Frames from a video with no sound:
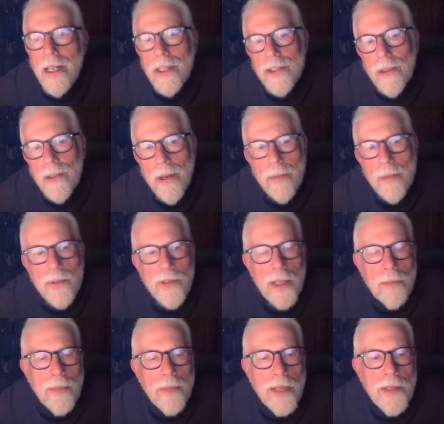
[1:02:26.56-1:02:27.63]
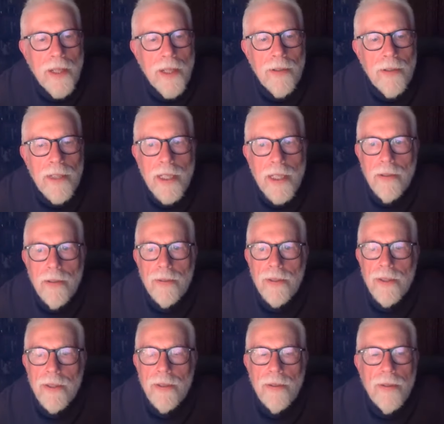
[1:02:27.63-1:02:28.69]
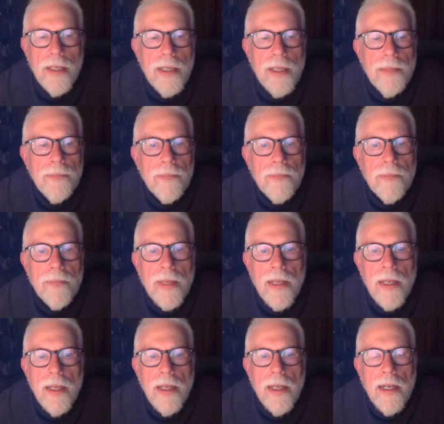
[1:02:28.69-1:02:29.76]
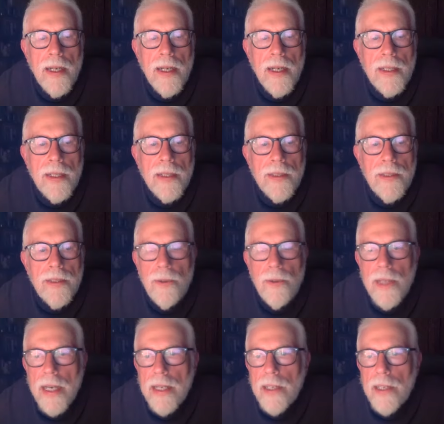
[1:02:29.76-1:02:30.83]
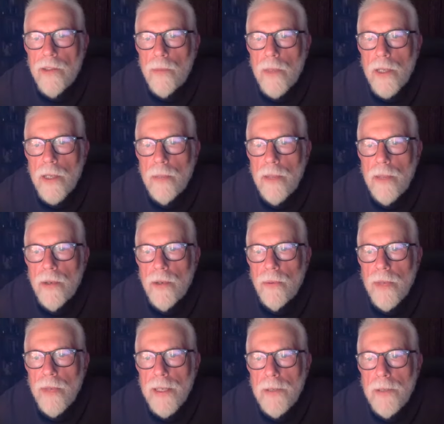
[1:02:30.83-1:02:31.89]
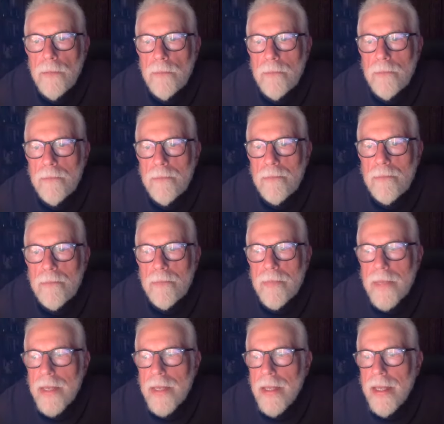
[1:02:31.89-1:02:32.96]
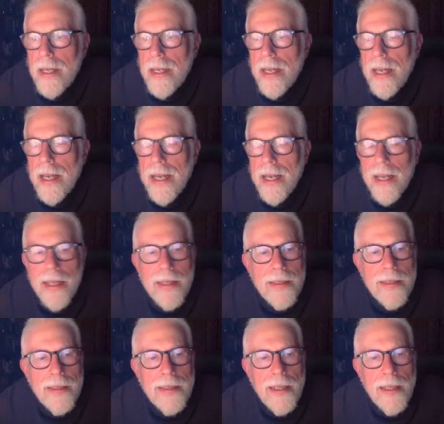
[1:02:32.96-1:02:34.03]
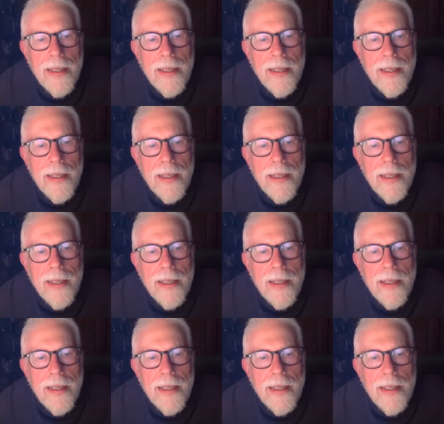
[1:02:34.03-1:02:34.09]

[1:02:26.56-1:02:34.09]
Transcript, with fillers: So I was sent by the OTO to do that. I spent about a week, and